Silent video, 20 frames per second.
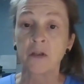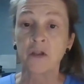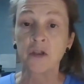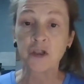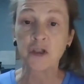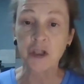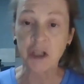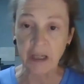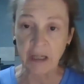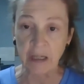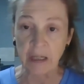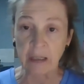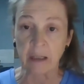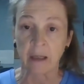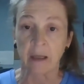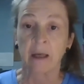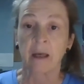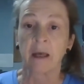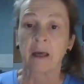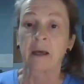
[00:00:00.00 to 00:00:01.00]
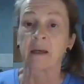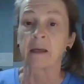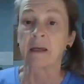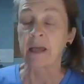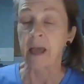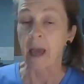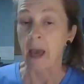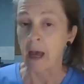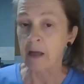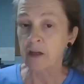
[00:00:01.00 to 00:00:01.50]
G,
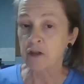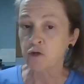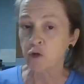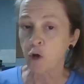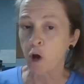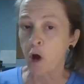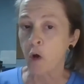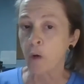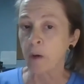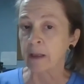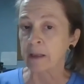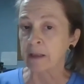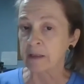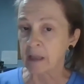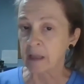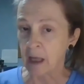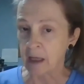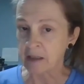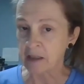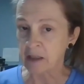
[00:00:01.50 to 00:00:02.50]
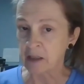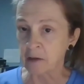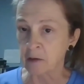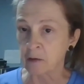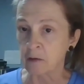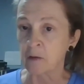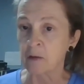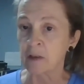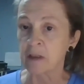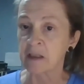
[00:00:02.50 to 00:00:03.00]

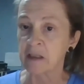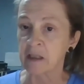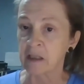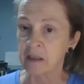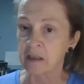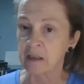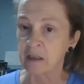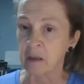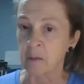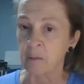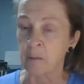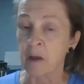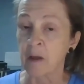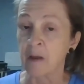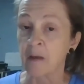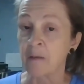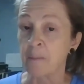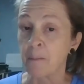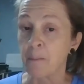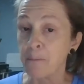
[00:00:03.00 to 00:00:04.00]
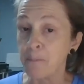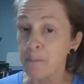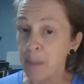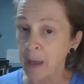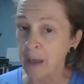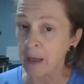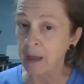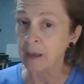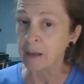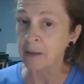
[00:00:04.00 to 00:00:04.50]
gastrointestinal system
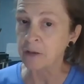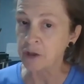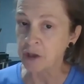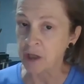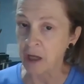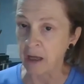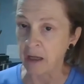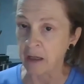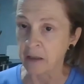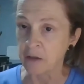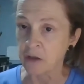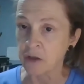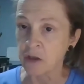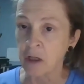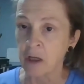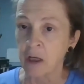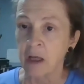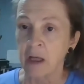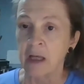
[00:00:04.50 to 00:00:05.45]
may change.